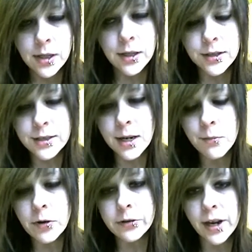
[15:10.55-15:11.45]
Because
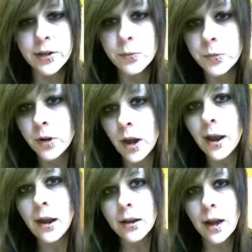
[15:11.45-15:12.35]
Deimos, I don't,
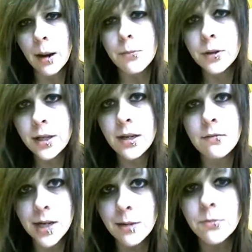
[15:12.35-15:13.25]
I believe
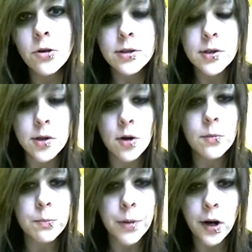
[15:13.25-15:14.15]
Deimos
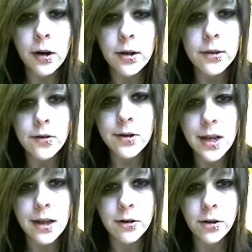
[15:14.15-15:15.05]
don't bury their
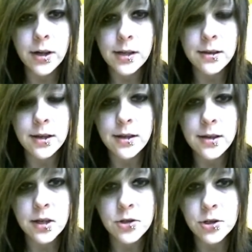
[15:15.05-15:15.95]
dead or anything.
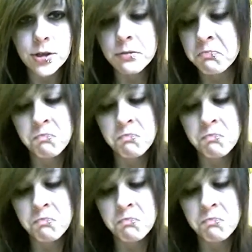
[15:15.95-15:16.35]
They just,